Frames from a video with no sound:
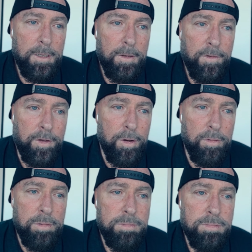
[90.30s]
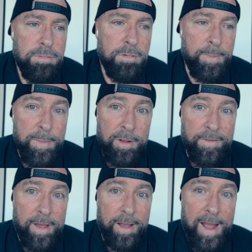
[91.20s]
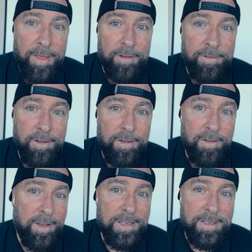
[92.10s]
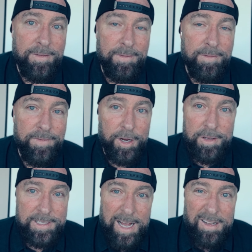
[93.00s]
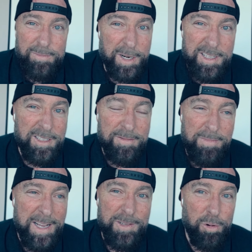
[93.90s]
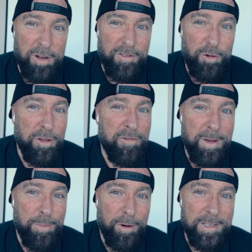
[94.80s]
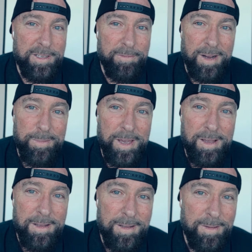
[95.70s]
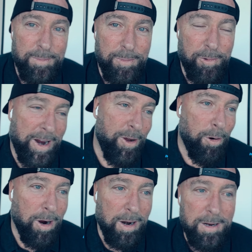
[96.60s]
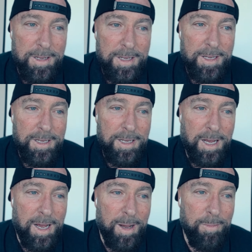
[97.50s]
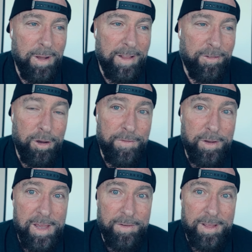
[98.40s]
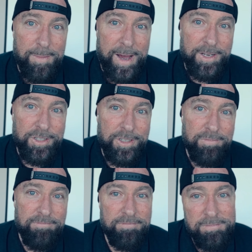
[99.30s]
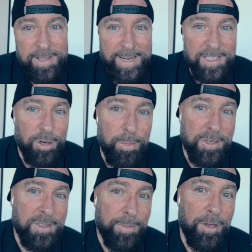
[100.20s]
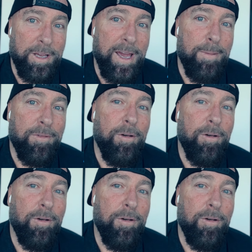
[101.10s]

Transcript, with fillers: So the people have gathered statistics and figured this out, but it's, it's worth two to three points in rugby where you are. Um, and so if you're evenly matched, that is almost the ball game.